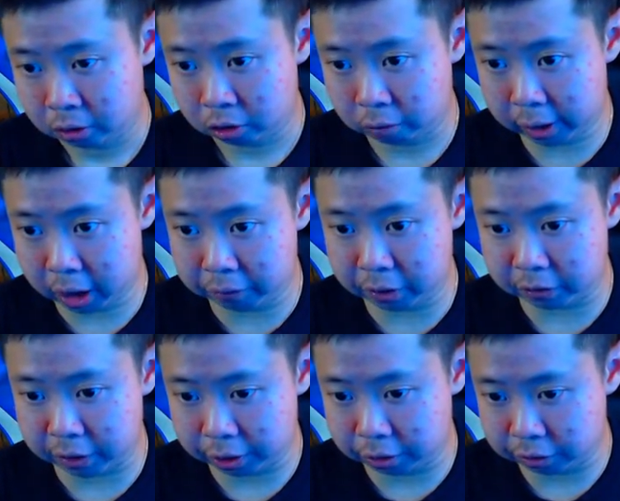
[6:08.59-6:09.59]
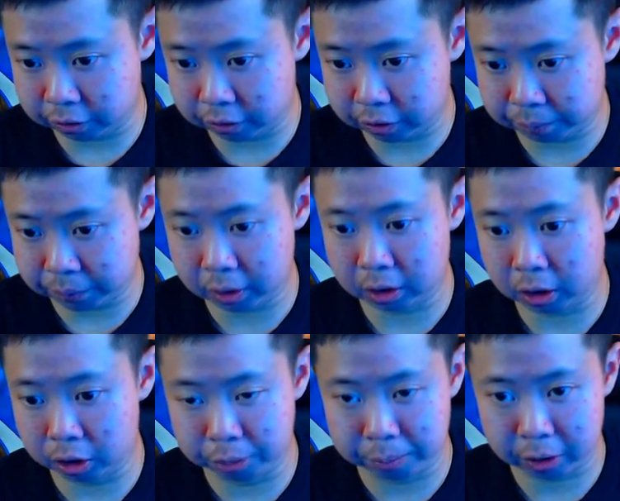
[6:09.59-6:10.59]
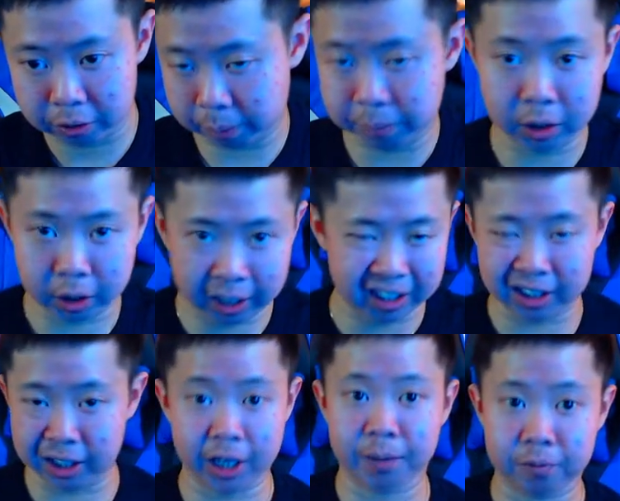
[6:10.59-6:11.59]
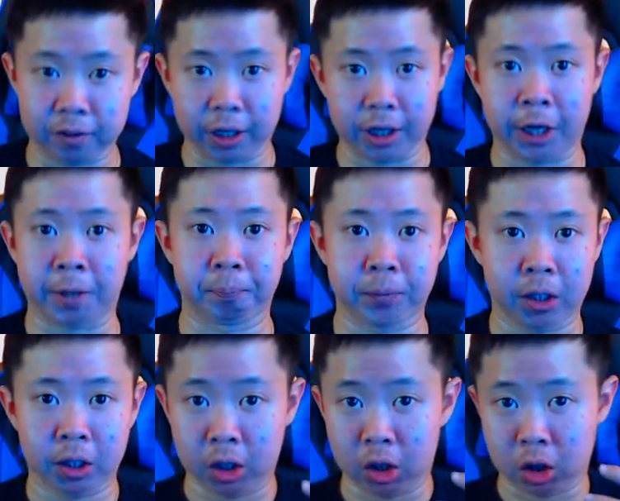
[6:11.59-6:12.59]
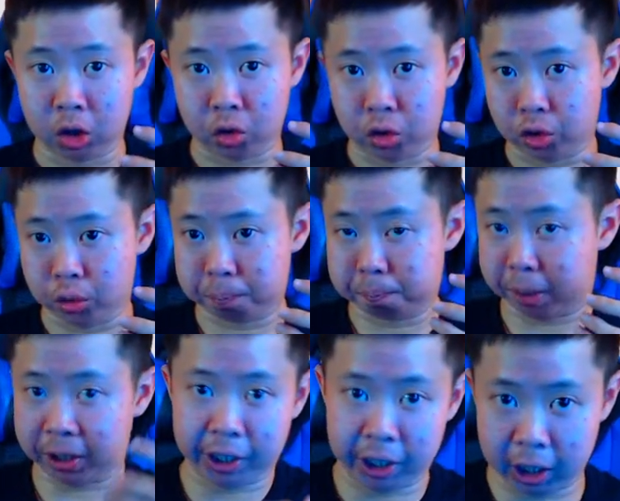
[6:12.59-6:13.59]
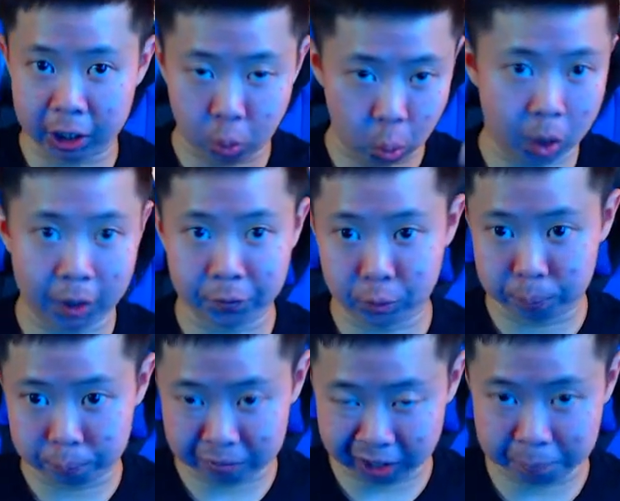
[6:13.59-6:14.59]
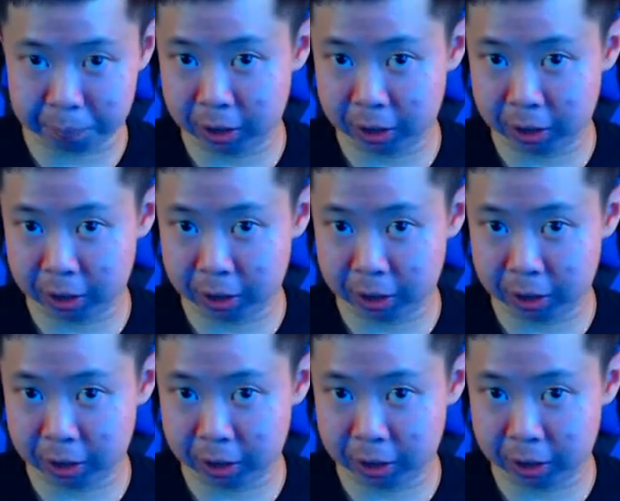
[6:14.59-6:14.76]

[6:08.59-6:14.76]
So whenever it's done, you'll see something alert box. I mean, any names that um you particularly want to type